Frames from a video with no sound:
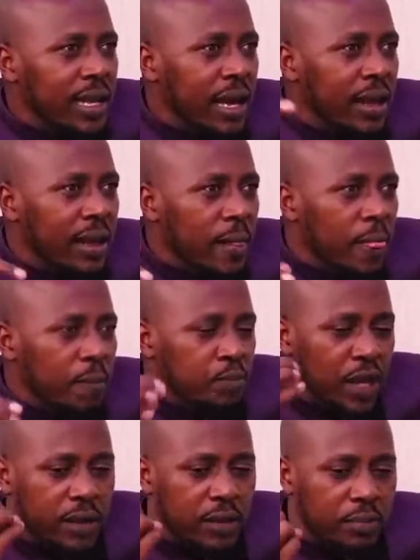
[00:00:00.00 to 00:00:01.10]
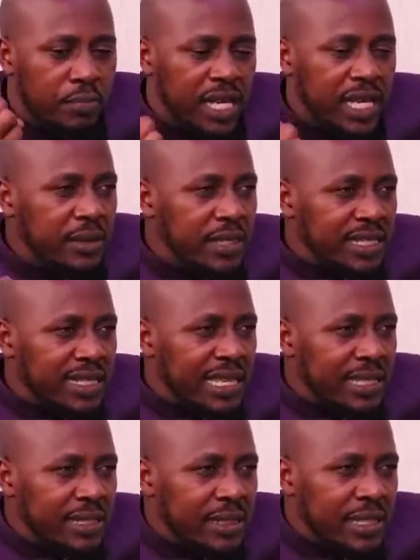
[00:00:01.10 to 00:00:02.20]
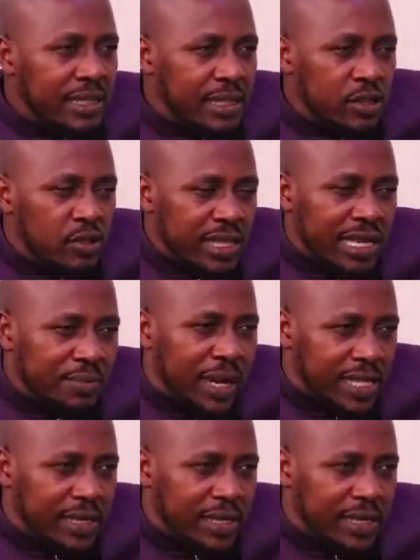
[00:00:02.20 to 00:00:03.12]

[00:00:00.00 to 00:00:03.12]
they're making decisions that